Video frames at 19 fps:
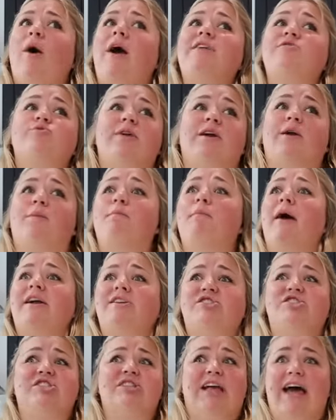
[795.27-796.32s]
I drink
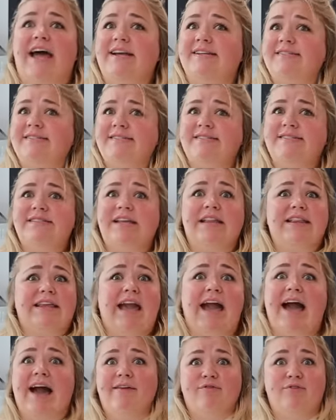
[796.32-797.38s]
much less than the
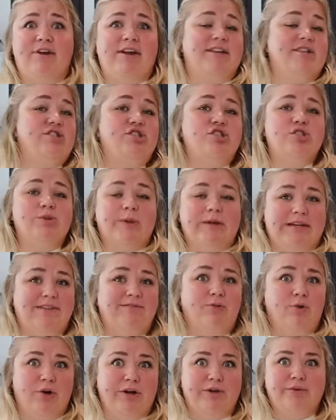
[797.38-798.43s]
average
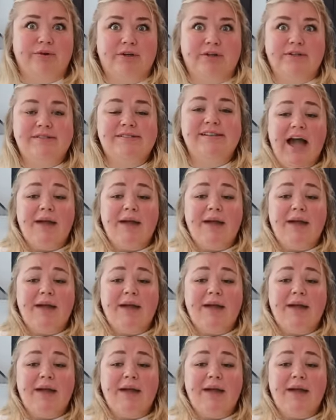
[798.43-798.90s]
24-year-old.